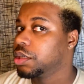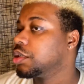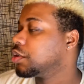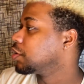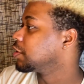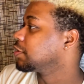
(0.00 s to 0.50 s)

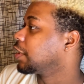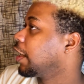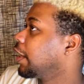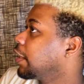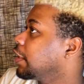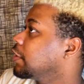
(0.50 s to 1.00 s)
And the
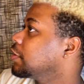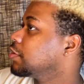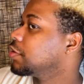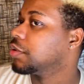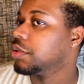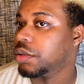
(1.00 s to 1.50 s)
sides.
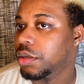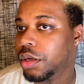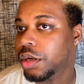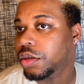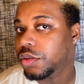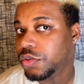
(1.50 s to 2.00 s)

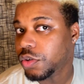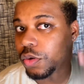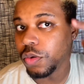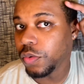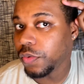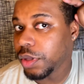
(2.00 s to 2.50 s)

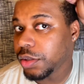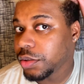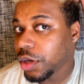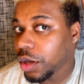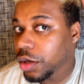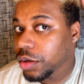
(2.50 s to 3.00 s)
So this
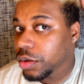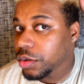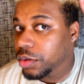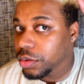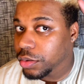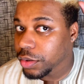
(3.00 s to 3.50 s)
color,
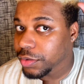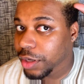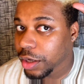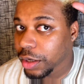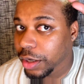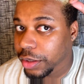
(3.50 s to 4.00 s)
this kind
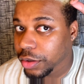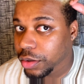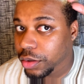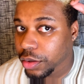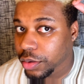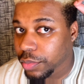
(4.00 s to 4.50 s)
of like
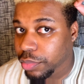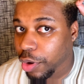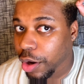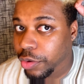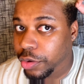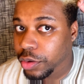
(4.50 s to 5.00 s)

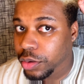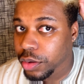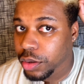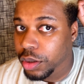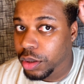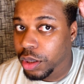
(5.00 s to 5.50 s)
browner,
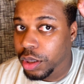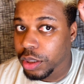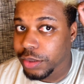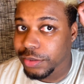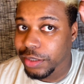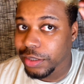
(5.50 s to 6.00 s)
is
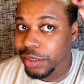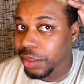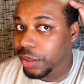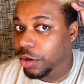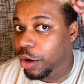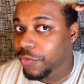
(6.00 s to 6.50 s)
gonna get
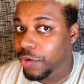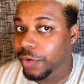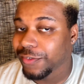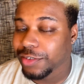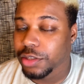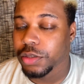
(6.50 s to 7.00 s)
cut off
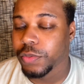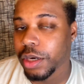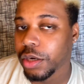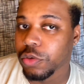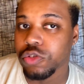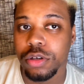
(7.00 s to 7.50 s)
obviously when I
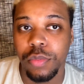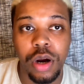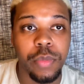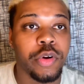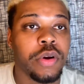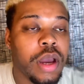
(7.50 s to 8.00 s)
go to the
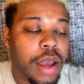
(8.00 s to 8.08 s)
barber.